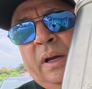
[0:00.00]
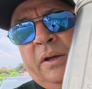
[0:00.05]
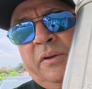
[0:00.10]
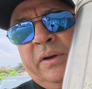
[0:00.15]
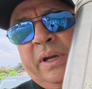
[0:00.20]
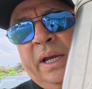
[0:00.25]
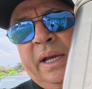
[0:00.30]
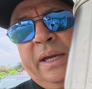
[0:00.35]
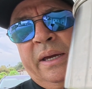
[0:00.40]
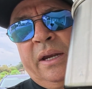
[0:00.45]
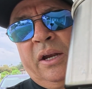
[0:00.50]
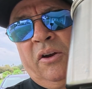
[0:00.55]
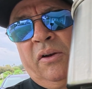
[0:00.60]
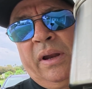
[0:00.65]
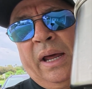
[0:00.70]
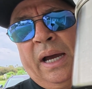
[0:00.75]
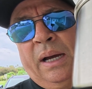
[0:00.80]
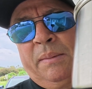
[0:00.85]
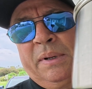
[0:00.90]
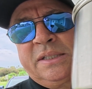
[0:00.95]
You can get it on
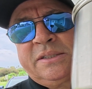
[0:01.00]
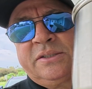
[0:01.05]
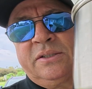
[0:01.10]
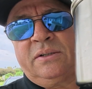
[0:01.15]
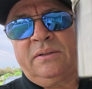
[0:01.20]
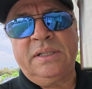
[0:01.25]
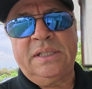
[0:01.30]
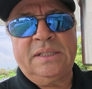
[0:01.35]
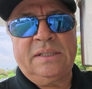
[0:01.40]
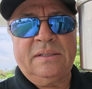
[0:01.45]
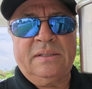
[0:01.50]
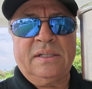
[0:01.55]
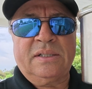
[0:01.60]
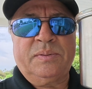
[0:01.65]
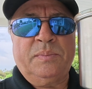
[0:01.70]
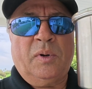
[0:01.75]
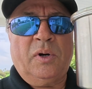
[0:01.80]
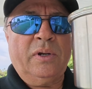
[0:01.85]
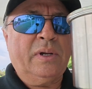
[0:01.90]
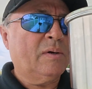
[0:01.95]
Amazon. This is the
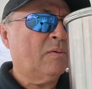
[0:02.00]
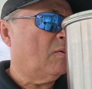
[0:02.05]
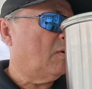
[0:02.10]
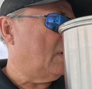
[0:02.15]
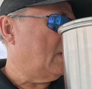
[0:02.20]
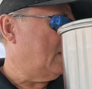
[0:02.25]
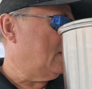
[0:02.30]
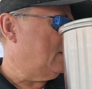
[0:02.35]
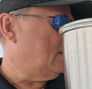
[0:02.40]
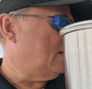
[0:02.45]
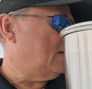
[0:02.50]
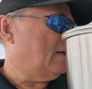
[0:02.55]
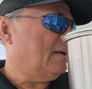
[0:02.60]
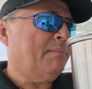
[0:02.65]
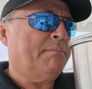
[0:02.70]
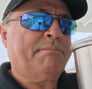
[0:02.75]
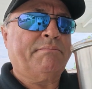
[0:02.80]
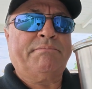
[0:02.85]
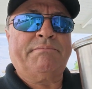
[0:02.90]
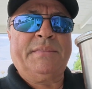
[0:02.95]
smaller one.
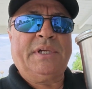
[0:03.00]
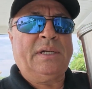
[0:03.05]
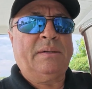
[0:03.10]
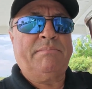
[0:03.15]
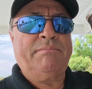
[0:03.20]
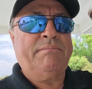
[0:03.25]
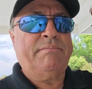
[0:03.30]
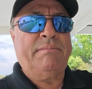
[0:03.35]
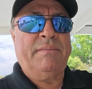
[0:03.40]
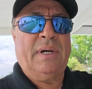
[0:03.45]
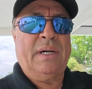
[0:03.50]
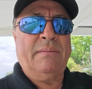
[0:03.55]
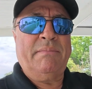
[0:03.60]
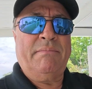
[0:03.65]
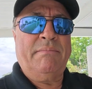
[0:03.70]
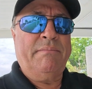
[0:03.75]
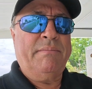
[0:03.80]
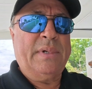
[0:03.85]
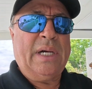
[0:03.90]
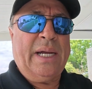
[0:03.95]

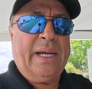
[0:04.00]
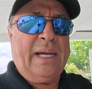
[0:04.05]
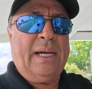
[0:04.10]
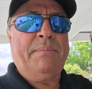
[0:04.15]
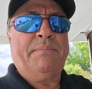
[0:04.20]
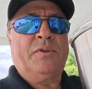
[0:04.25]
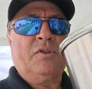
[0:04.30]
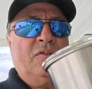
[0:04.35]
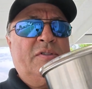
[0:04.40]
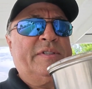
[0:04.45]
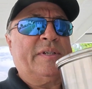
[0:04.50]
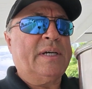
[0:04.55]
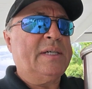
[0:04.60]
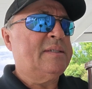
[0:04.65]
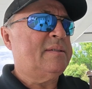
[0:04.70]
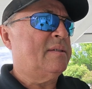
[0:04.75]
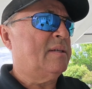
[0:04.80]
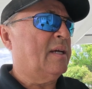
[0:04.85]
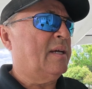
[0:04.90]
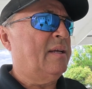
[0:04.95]
I got two
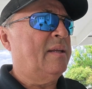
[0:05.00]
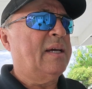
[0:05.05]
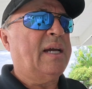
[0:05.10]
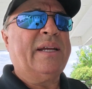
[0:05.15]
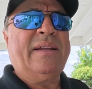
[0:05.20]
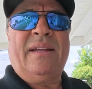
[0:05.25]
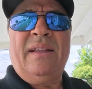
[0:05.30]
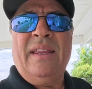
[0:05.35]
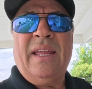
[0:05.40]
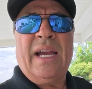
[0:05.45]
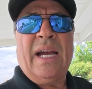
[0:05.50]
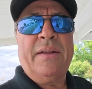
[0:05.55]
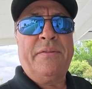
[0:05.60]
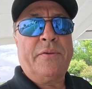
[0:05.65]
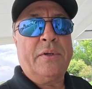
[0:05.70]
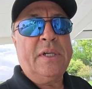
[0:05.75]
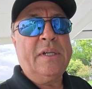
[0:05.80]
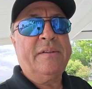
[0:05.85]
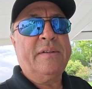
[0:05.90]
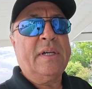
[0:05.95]
sizes. I think they had
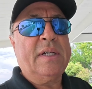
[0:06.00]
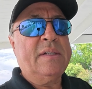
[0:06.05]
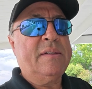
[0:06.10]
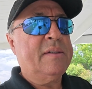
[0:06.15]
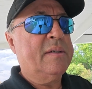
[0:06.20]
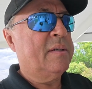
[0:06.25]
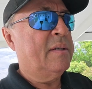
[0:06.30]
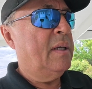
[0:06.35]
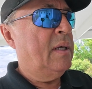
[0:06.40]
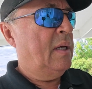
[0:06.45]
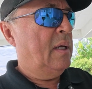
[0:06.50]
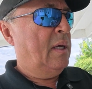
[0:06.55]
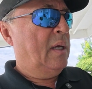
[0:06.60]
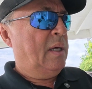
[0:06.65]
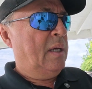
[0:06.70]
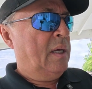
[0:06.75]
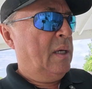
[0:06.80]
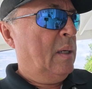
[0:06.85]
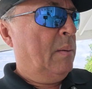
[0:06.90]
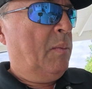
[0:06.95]
three sizes.
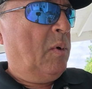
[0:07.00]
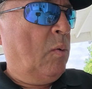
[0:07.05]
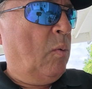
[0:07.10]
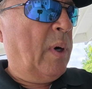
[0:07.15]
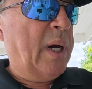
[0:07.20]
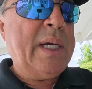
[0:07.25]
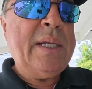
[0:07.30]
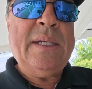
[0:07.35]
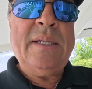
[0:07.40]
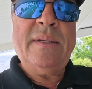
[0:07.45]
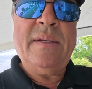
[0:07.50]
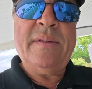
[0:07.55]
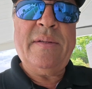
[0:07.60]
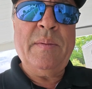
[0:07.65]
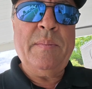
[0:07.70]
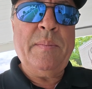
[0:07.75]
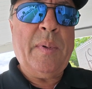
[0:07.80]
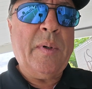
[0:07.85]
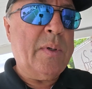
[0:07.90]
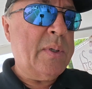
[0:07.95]
But why this is
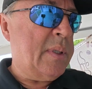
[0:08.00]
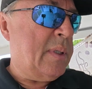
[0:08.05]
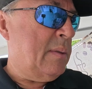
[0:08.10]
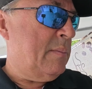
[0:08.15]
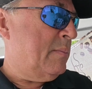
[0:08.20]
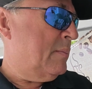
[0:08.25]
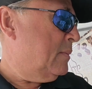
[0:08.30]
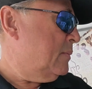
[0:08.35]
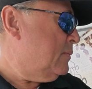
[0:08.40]
important?